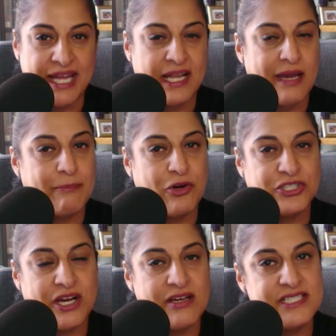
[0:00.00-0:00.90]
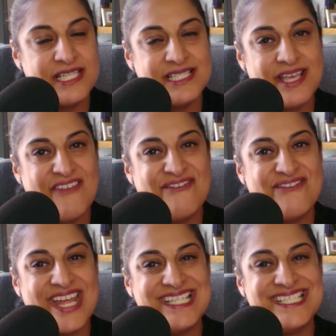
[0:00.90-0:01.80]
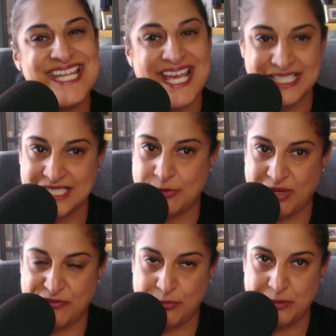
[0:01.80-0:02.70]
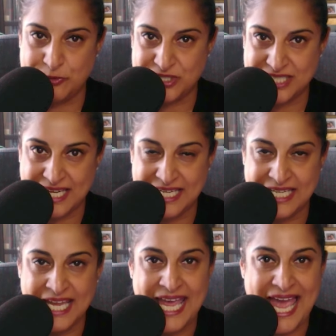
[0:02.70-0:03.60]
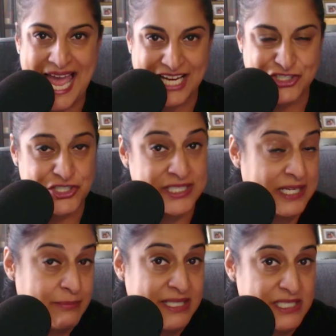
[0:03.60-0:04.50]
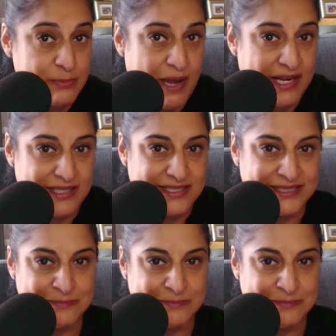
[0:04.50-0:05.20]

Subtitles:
and our podcast is a fantastic way for people to take action and be inspired.